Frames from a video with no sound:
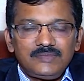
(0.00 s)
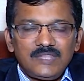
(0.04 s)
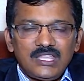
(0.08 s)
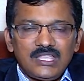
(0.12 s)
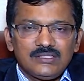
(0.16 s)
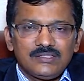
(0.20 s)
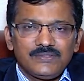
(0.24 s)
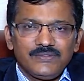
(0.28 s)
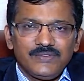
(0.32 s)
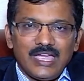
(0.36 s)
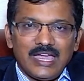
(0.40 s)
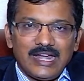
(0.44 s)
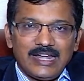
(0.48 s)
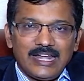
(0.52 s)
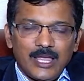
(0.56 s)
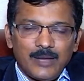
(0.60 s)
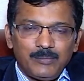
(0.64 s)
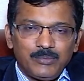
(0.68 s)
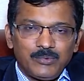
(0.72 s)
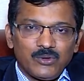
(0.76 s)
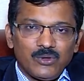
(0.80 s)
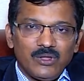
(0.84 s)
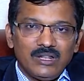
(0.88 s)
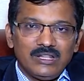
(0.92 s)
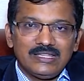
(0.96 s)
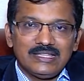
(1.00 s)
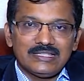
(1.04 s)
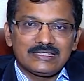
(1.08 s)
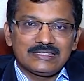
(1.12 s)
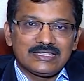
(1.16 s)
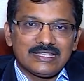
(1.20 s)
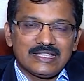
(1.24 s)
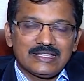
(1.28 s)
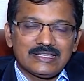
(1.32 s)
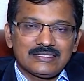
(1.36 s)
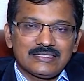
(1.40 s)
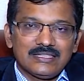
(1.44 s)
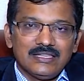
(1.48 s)
As we adapt to all these
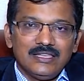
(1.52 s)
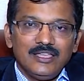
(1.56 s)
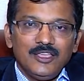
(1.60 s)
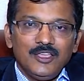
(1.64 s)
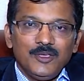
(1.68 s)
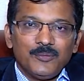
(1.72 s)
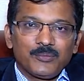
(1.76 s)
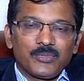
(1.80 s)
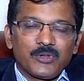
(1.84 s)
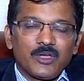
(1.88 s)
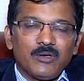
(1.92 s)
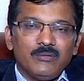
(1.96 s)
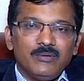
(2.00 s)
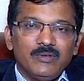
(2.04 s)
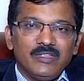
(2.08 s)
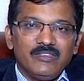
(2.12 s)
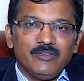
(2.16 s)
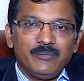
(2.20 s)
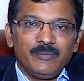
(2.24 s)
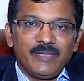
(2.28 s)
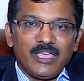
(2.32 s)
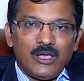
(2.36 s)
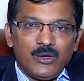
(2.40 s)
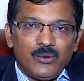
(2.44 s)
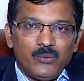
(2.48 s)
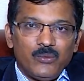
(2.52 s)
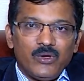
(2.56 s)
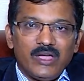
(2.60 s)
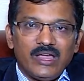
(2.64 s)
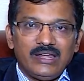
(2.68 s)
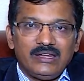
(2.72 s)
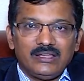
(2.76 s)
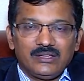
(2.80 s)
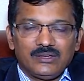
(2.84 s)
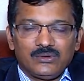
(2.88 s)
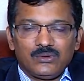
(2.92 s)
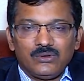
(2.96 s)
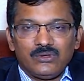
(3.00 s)
things, probably we may
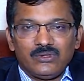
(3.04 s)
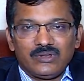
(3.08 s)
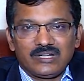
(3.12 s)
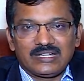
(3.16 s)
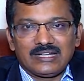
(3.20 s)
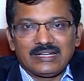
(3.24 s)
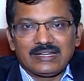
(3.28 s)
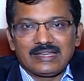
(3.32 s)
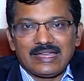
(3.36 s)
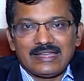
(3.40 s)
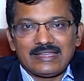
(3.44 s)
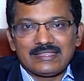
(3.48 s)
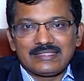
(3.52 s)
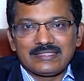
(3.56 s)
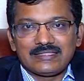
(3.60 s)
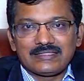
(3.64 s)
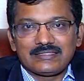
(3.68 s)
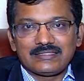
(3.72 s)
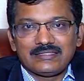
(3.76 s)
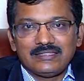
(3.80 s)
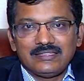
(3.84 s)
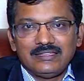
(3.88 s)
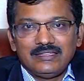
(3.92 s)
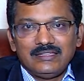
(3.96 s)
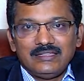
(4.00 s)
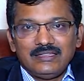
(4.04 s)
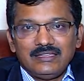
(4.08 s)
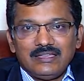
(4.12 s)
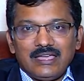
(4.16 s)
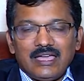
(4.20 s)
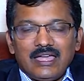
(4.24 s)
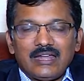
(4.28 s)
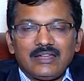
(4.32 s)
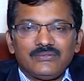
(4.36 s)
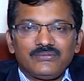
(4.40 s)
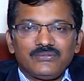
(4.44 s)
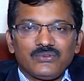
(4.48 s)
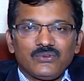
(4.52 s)
avoid colorectal cancers.
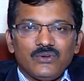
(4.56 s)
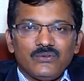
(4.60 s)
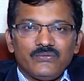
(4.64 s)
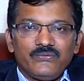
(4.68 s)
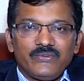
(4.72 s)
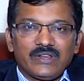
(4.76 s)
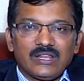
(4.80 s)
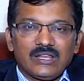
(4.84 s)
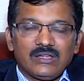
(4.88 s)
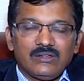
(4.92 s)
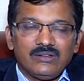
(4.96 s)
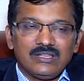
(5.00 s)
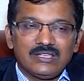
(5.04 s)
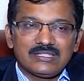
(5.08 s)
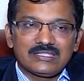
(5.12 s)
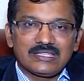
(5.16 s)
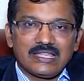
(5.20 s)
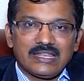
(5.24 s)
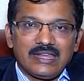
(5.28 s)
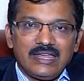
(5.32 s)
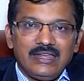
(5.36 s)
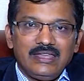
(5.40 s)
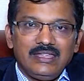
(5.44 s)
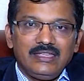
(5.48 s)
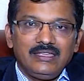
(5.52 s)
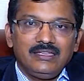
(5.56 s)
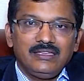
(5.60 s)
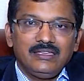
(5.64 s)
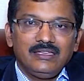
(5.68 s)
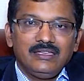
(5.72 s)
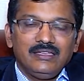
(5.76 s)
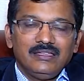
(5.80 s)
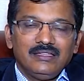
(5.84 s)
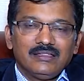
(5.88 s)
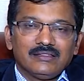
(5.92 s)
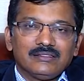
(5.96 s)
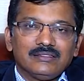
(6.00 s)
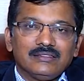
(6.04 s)
And if you go for regular screening,
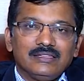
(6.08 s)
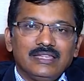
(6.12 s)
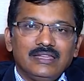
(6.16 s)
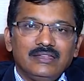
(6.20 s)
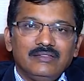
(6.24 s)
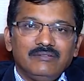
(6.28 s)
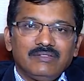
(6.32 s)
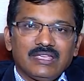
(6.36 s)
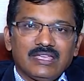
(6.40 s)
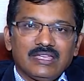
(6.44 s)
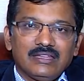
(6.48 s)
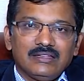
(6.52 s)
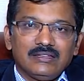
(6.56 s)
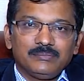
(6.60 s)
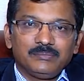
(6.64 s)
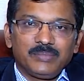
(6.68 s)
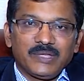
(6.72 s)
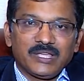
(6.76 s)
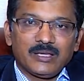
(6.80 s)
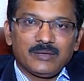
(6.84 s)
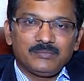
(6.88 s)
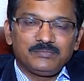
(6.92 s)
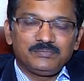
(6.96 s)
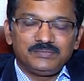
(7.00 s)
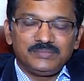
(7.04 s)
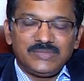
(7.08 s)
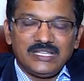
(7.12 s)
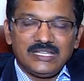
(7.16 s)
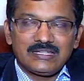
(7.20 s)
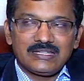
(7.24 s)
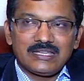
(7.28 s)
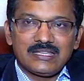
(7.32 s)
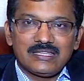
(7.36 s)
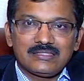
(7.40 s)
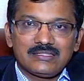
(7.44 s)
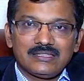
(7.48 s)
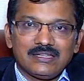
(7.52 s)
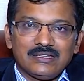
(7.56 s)
then we can pick up
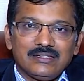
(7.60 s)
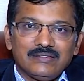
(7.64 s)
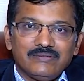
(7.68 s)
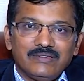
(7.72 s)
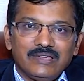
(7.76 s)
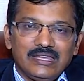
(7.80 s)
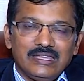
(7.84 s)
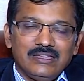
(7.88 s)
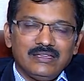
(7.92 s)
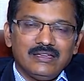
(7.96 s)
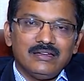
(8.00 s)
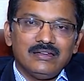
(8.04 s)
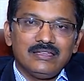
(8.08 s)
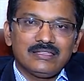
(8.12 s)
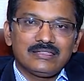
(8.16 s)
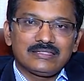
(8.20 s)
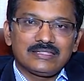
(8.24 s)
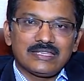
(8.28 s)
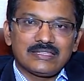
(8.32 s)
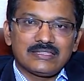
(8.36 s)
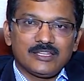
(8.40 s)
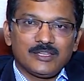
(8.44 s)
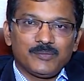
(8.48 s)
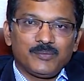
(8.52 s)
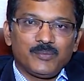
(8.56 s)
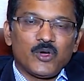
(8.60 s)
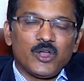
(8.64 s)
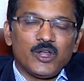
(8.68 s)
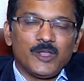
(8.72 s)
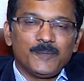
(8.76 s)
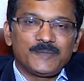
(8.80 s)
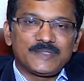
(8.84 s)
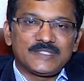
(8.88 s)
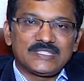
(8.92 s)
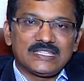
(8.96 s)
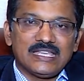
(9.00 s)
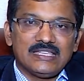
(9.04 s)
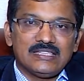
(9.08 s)
lesions at a very early stage, at a
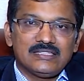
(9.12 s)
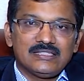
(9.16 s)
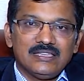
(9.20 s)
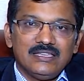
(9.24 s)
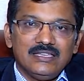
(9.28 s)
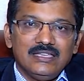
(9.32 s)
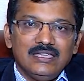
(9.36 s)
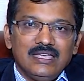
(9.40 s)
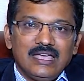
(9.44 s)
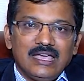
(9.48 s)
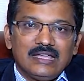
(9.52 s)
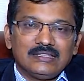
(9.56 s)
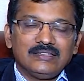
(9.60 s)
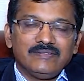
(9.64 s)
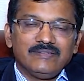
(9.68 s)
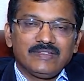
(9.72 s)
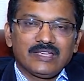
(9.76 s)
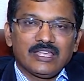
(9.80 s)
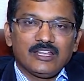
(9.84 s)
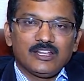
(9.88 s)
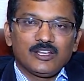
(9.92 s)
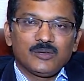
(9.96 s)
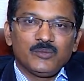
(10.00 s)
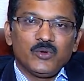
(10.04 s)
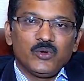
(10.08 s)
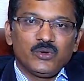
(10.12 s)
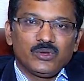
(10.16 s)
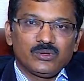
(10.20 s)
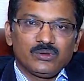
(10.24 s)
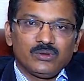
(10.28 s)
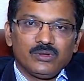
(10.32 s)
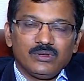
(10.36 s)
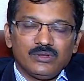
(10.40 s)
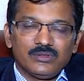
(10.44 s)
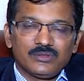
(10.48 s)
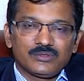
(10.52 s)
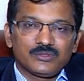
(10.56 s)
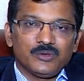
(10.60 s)
polyp stage, and then we can remove
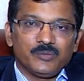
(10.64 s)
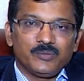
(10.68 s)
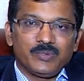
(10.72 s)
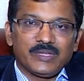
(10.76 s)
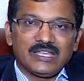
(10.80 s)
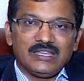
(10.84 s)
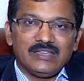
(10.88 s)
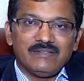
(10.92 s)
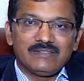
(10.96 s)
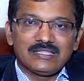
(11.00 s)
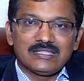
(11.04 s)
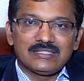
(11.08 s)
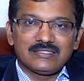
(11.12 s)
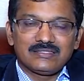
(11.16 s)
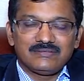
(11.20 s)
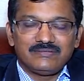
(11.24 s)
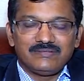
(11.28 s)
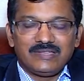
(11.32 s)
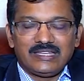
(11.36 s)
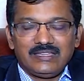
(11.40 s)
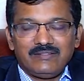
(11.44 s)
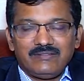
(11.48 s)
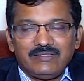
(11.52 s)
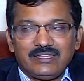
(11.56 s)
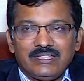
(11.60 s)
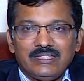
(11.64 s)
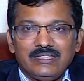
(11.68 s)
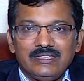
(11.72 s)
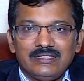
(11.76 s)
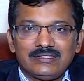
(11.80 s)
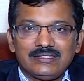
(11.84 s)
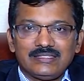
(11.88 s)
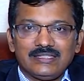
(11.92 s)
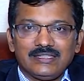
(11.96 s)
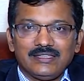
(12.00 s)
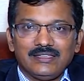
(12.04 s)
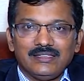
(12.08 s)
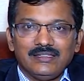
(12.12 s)
colonoscopically, which is very, very
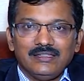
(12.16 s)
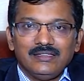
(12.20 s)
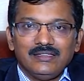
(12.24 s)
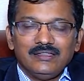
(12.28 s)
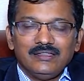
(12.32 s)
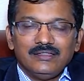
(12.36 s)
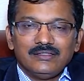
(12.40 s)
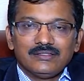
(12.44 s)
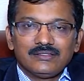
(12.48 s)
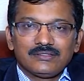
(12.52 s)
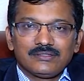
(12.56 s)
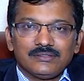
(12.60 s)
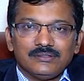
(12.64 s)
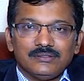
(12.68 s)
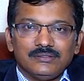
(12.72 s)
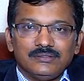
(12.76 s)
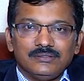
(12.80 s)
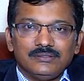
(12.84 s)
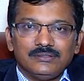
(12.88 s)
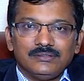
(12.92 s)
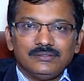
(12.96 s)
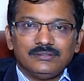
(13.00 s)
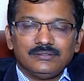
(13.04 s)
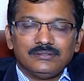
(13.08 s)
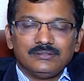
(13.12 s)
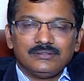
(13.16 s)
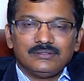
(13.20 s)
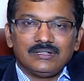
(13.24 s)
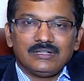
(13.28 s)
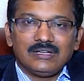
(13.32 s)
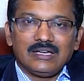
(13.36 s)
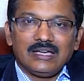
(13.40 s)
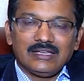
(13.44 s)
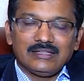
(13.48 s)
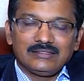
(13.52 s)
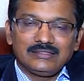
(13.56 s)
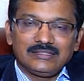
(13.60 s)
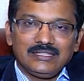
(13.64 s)
easy. So
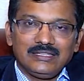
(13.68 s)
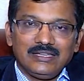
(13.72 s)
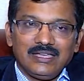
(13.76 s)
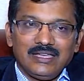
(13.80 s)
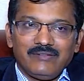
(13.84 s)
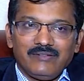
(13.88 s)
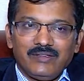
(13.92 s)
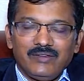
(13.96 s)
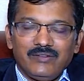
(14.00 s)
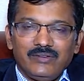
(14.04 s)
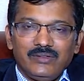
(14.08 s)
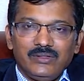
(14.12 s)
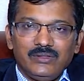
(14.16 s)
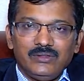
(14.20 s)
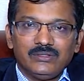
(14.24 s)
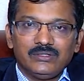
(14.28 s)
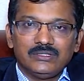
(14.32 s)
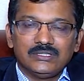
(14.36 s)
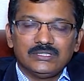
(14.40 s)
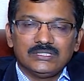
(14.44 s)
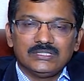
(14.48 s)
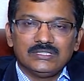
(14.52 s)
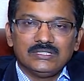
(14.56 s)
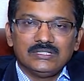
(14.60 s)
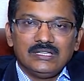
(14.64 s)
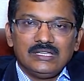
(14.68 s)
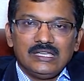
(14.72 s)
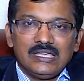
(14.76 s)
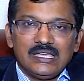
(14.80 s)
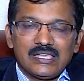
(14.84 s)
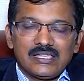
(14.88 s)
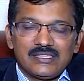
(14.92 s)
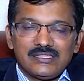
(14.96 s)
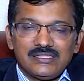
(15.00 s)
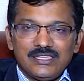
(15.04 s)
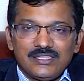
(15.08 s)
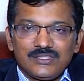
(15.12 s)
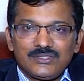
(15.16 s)
I think I've given you a
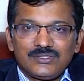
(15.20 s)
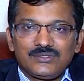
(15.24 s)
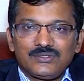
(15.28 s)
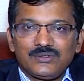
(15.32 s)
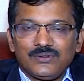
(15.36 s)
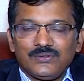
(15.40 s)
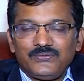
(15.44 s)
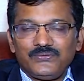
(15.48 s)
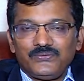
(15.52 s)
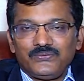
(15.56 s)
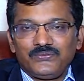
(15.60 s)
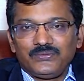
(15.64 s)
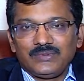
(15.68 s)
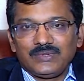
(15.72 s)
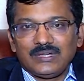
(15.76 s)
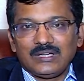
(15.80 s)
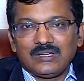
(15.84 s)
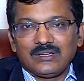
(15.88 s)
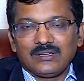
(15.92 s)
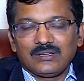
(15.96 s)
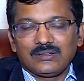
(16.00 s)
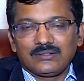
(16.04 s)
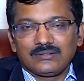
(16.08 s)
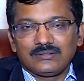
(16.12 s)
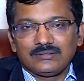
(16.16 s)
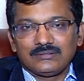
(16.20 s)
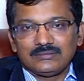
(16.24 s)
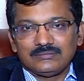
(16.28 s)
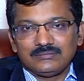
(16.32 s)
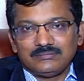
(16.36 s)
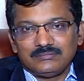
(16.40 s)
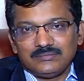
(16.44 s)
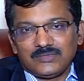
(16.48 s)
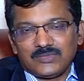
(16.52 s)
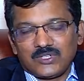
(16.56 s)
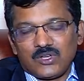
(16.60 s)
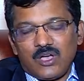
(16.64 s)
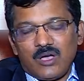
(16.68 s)
gist of uh,
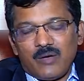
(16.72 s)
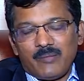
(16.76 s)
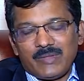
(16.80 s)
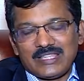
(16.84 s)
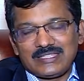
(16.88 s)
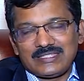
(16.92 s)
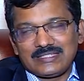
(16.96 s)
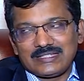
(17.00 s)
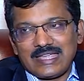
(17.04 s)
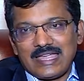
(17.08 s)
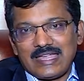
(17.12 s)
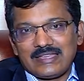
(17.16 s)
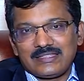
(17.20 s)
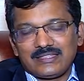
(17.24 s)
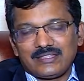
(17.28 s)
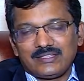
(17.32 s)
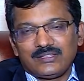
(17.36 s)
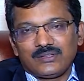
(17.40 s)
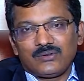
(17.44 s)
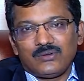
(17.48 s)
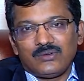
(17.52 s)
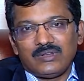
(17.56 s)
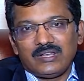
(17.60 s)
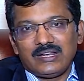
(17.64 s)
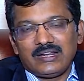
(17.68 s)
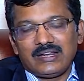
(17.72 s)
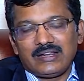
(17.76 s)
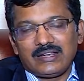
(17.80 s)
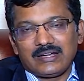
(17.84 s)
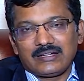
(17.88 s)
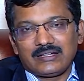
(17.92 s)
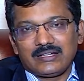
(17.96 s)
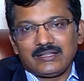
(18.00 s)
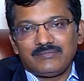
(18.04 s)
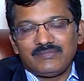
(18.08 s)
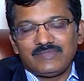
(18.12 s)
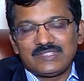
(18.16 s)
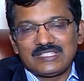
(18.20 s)
commonest cancer in the colon and
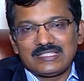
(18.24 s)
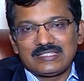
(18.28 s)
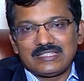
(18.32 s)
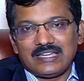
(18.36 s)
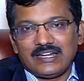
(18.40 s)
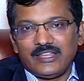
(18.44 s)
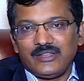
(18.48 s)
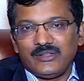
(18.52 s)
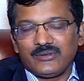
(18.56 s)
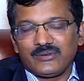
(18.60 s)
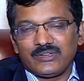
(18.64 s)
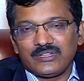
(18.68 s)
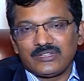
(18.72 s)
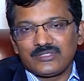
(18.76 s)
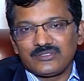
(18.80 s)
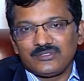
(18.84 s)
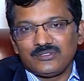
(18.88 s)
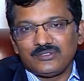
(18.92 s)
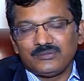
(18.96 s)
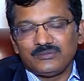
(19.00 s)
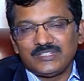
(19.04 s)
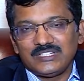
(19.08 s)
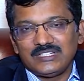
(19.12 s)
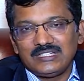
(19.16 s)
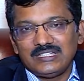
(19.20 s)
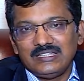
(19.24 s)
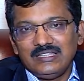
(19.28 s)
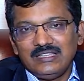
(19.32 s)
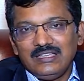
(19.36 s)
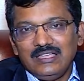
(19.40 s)
rectum, which is adenocarcinoma.